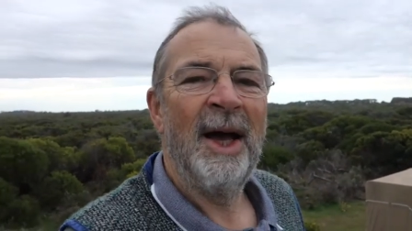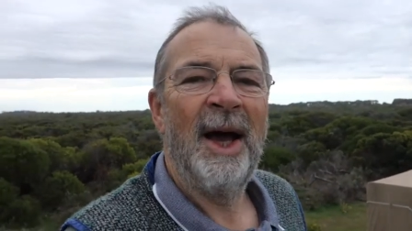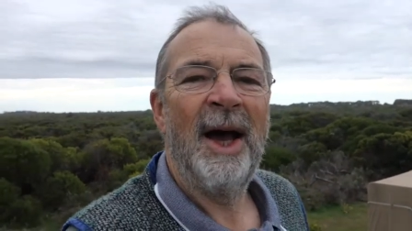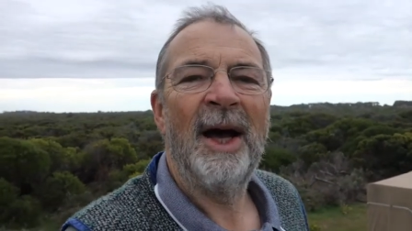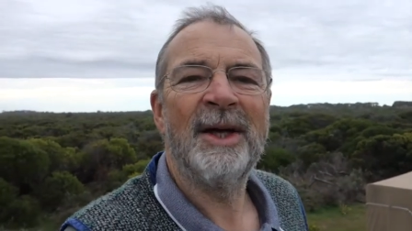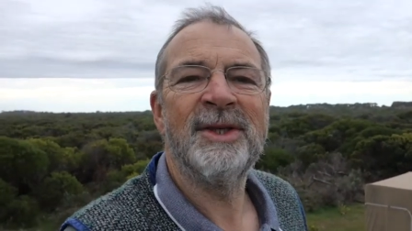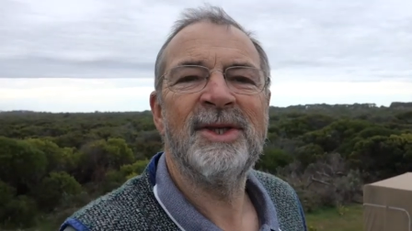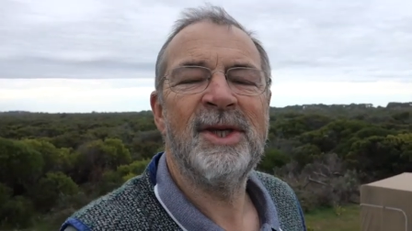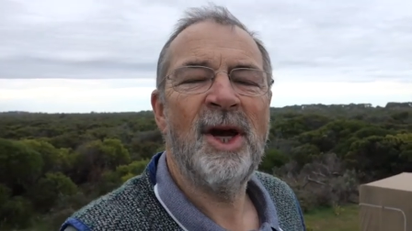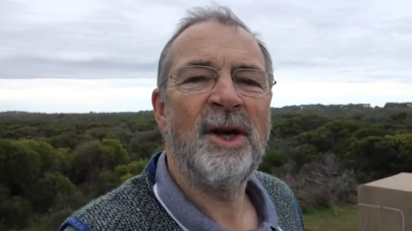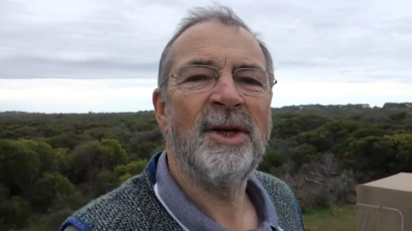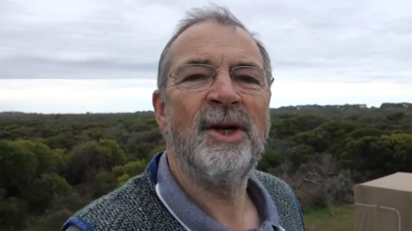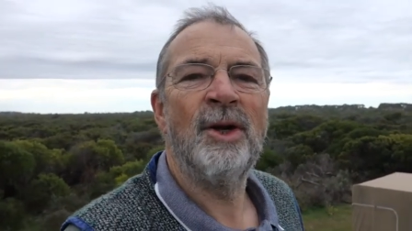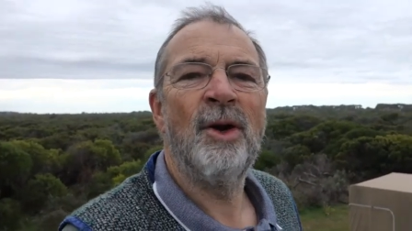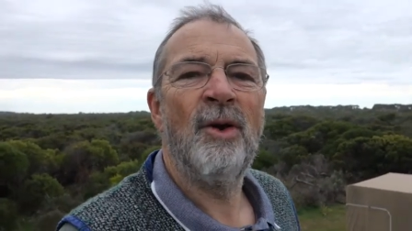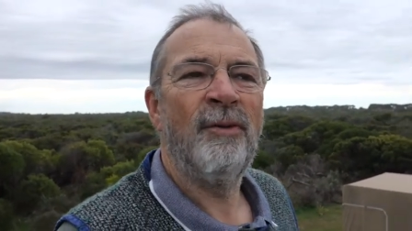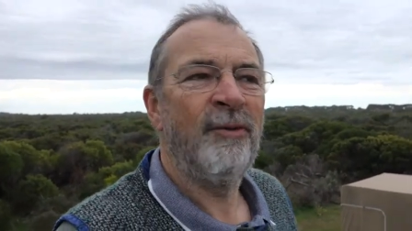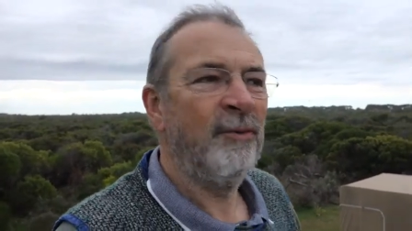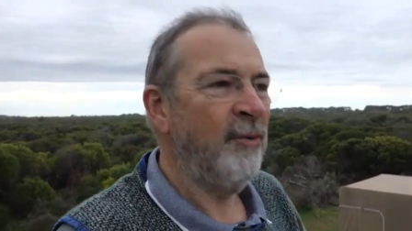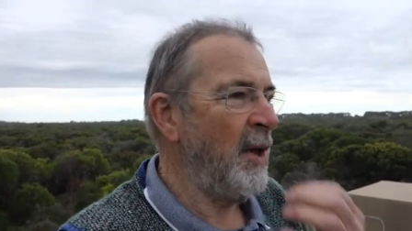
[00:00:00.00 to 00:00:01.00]
I started
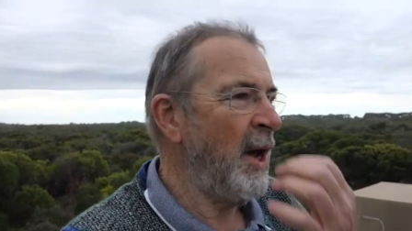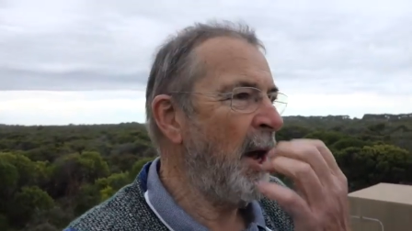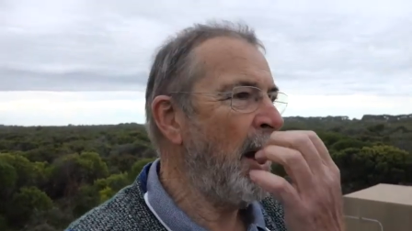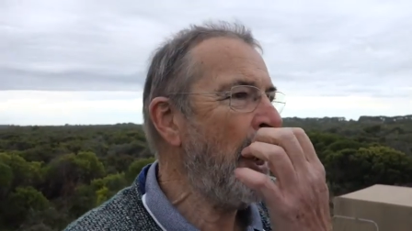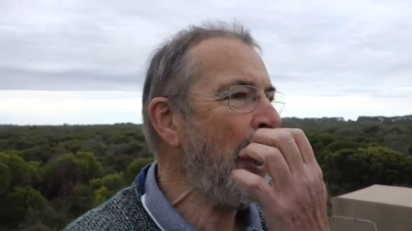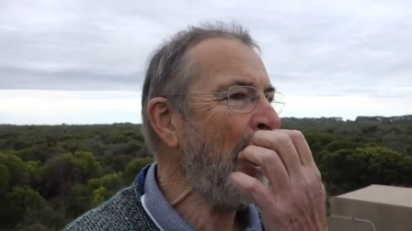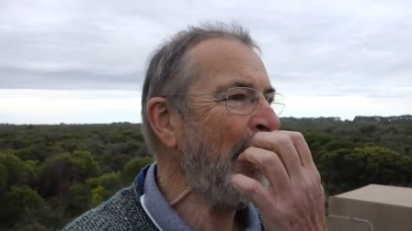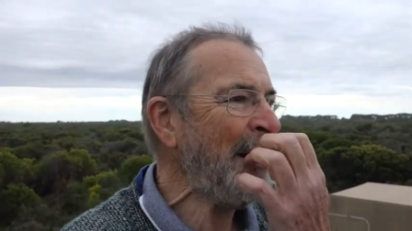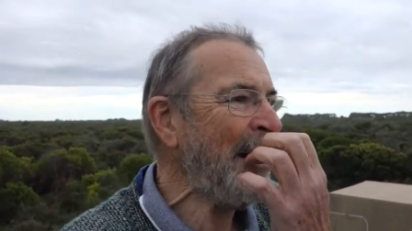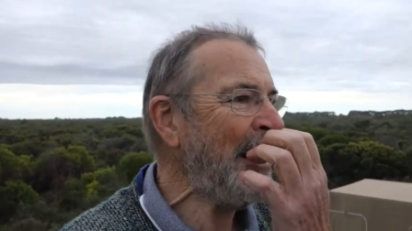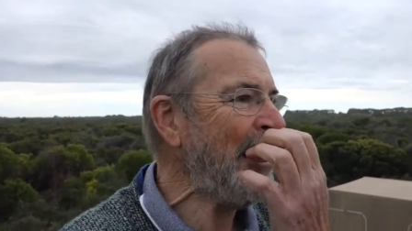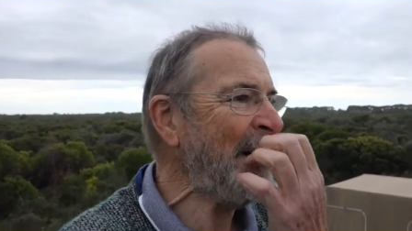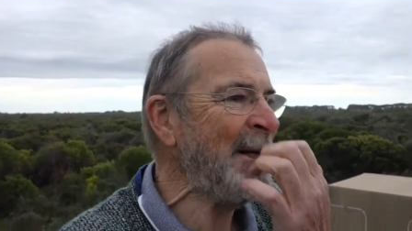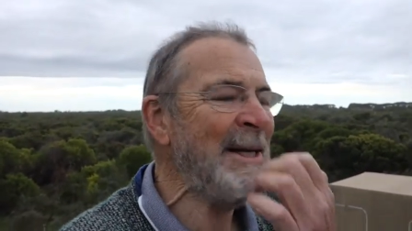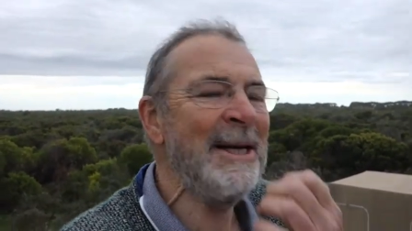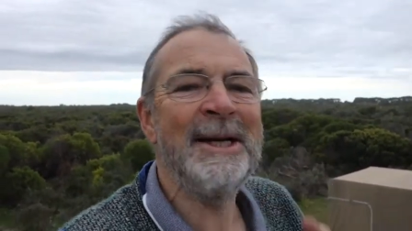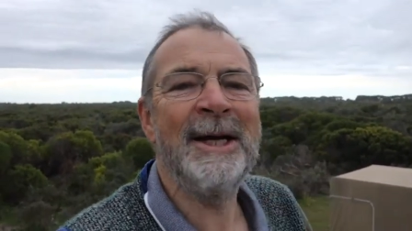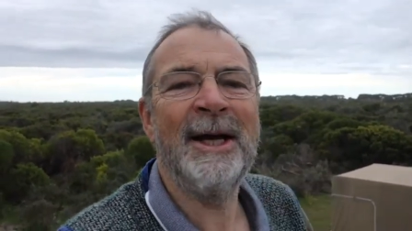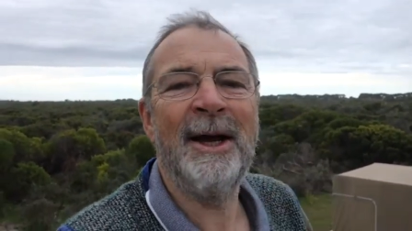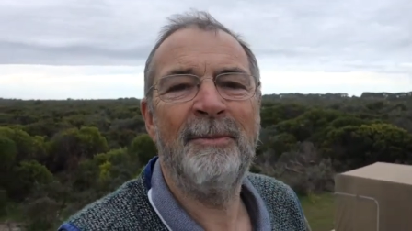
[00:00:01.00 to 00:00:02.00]
off uh, I nearly
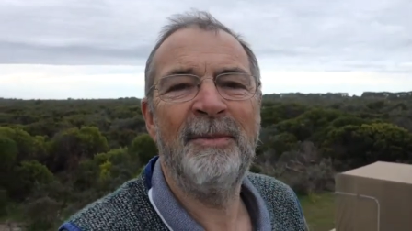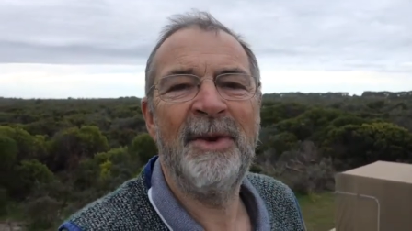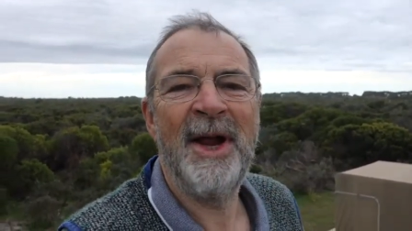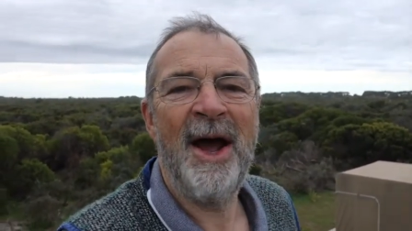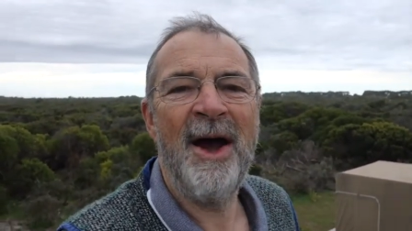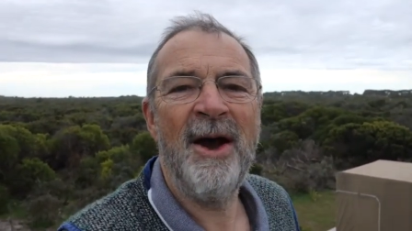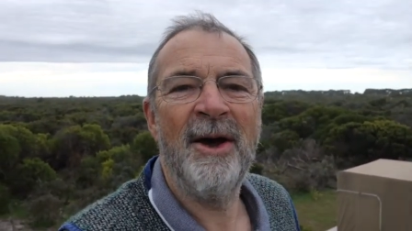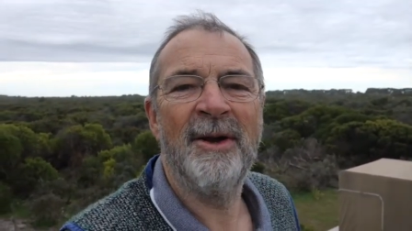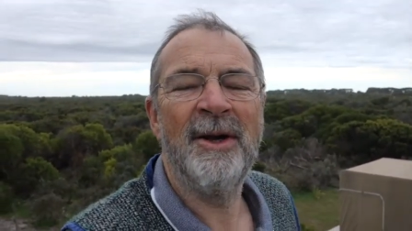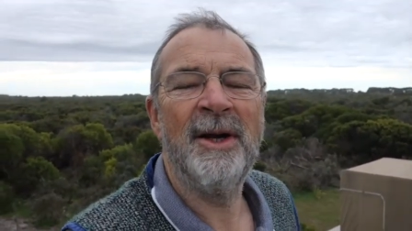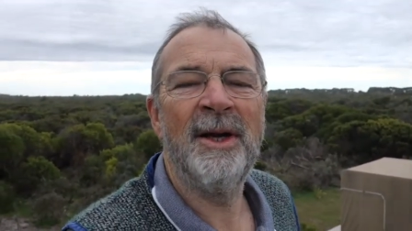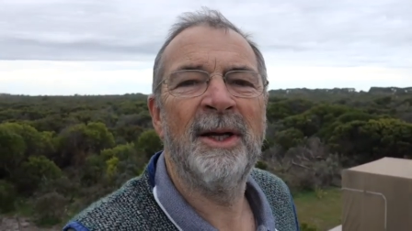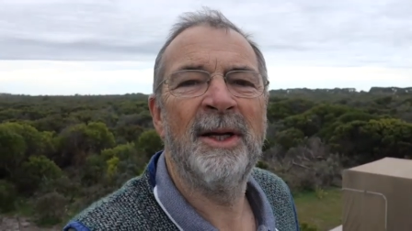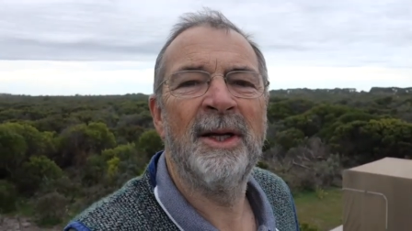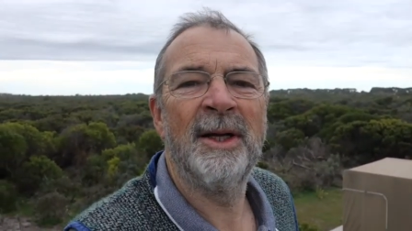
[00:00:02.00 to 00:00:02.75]
didn't come down